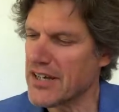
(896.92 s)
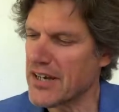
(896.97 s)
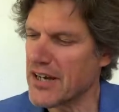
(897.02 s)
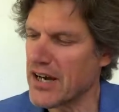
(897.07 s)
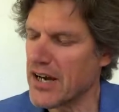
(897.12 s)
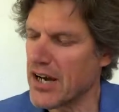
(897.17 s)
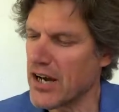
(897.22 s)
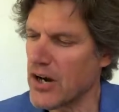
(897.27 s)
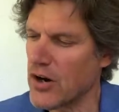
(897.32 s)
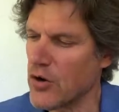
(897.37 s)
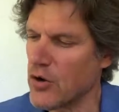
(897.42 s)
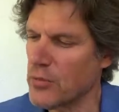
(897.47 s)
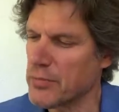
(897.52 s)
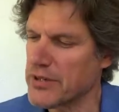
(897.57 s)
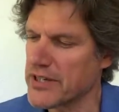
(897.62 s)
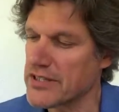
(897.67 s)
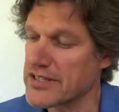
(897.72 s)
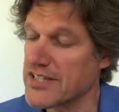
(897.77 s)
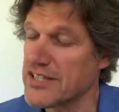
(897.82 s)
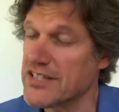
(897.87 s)
How?
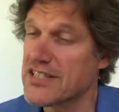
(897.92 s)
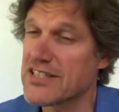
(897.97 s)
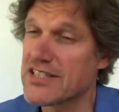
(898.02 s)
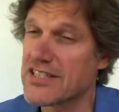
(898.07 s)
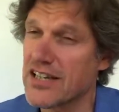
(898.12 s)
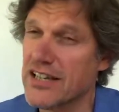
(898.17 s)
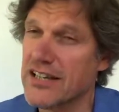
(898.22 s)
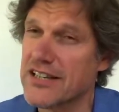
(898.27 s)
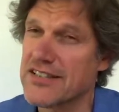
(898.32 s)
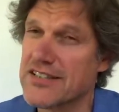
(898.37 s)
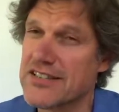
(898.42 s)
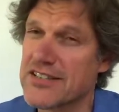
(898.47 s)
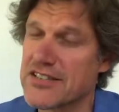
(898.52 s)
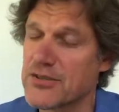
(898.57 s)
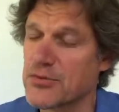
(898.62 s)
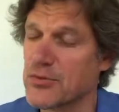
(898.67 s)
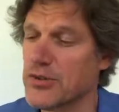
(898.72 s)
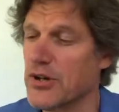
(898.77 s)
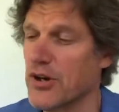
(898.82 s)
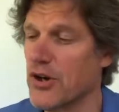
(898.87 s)
Because in
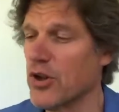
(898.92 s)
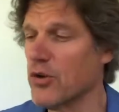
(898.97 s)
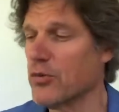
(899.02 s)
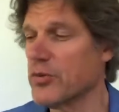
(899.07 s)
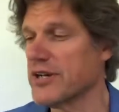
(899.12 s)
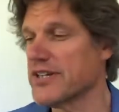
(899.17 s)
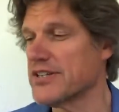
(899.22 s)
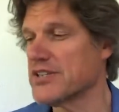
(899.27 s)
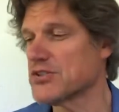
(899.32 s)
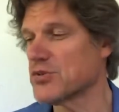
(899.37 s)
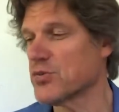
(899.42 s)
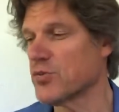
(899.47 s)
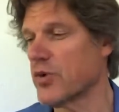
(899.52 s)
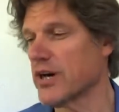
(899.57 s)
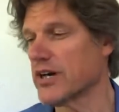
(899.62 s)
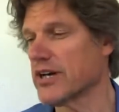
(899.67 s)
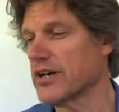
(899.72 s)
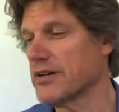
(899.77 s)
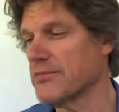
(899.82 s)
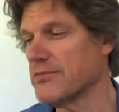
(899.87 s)
science, we always
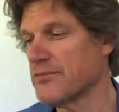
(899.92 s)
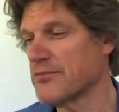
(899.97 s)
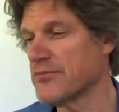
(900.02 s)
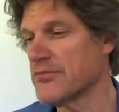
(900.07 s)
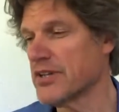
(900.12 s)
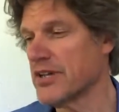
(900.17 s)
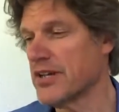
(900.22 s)
want to